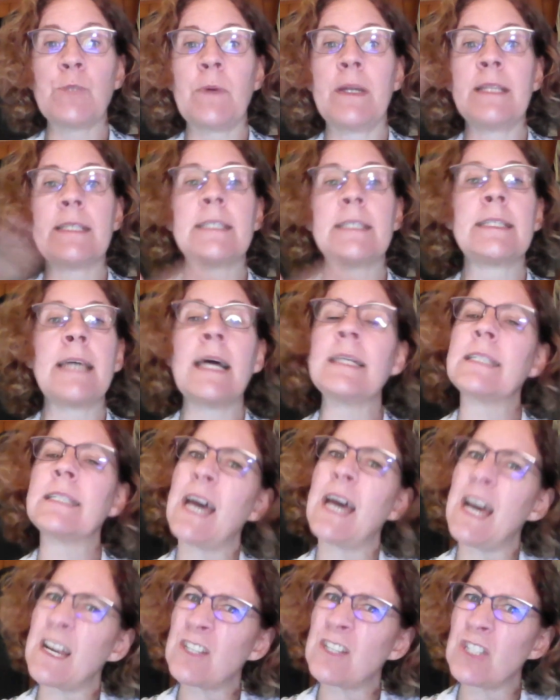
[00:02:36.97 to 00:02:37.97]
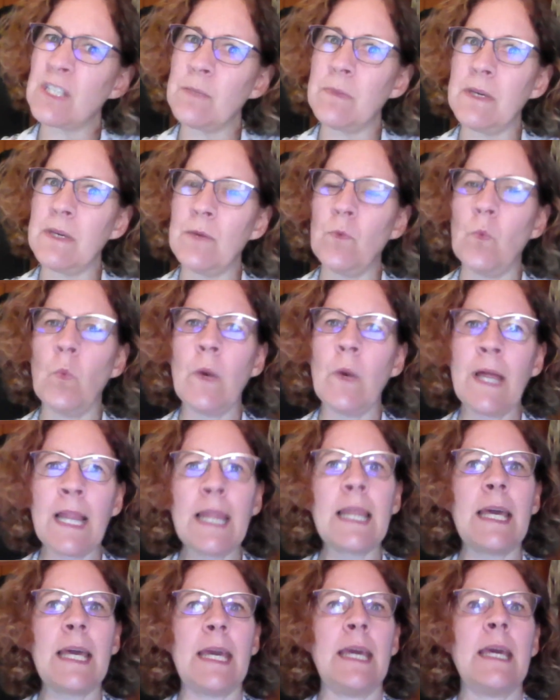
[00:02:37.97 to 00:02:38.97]
but instead to actually be
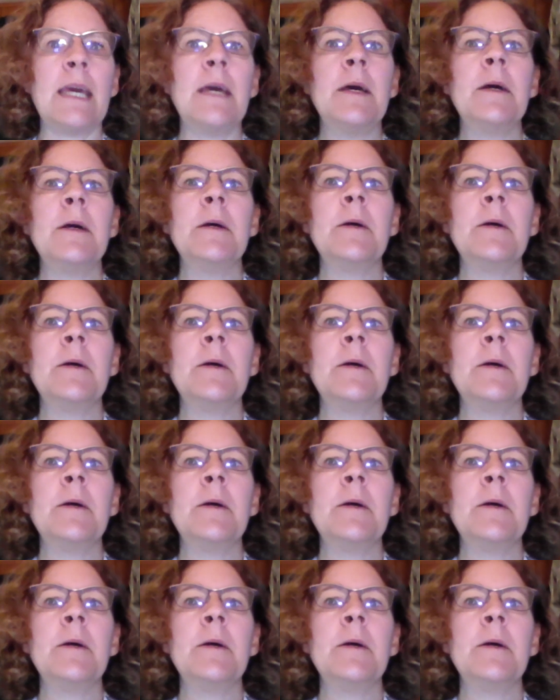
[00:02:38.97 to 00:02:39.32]
willing